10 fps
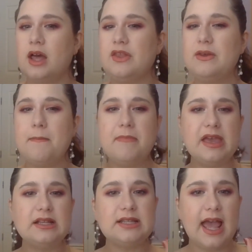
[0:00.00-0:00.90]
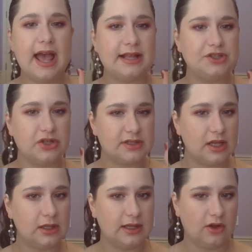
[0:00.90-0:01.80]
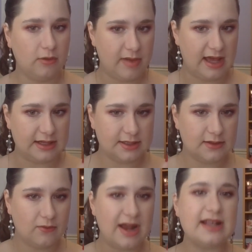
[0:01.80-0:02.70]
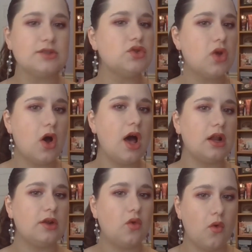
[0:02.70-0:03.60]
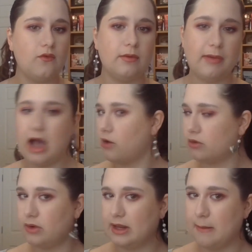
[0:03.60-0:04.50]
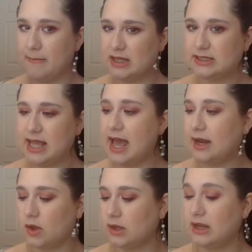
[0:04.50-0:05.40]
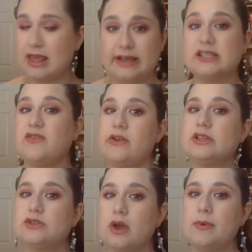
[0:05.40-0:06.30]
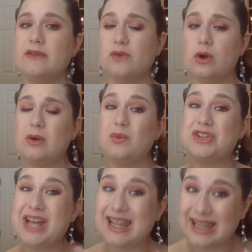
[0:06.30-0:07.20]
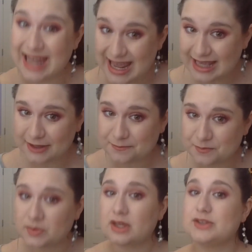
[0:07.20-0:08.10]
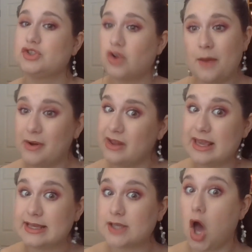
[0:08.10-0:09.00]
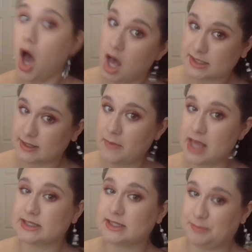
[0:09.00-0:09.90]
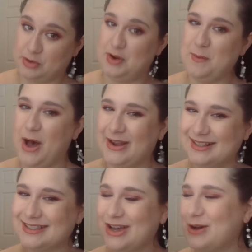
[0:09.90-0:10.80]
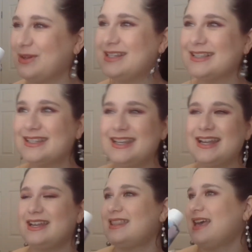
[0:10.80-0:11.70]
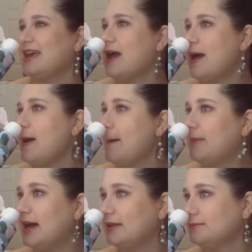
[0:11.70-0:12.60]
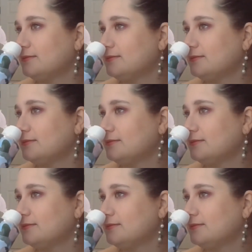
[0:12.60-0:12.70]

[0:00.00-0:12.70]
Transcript: the mint adds just a little bit, right? It's not an overpowering mint at all. It is very strawberry forward, which I like. The strawberry is awesome and supreme on its own. It doesn't need anything. But